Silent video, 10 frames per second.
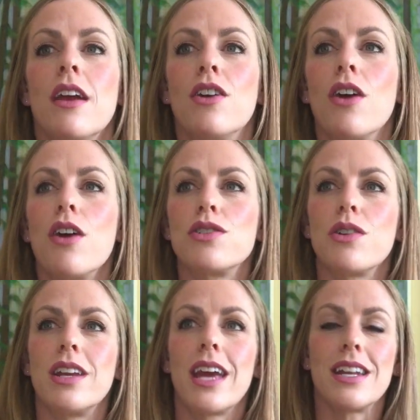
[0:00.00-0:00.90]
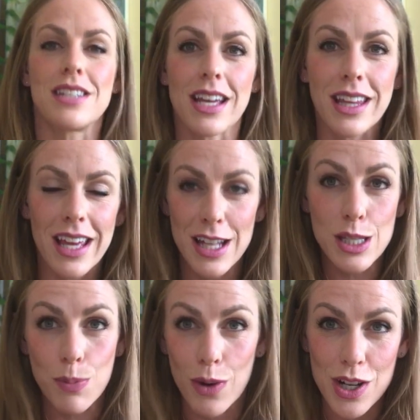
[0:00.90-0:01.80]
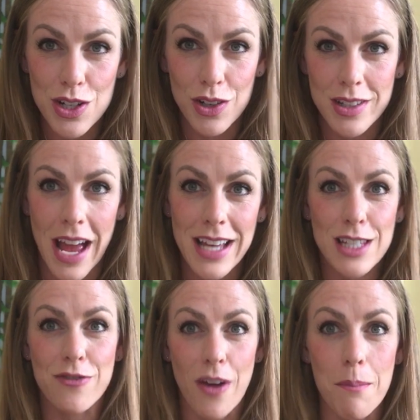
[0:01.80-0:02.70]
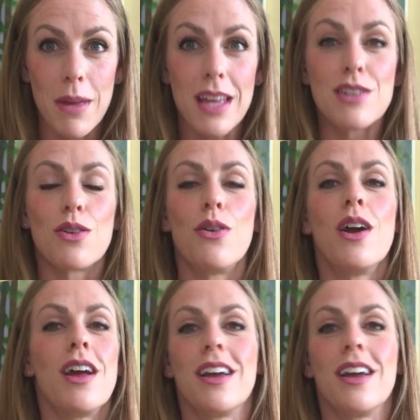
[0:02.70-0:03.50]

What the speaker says: You're also going to get daily inspirational texts from me, so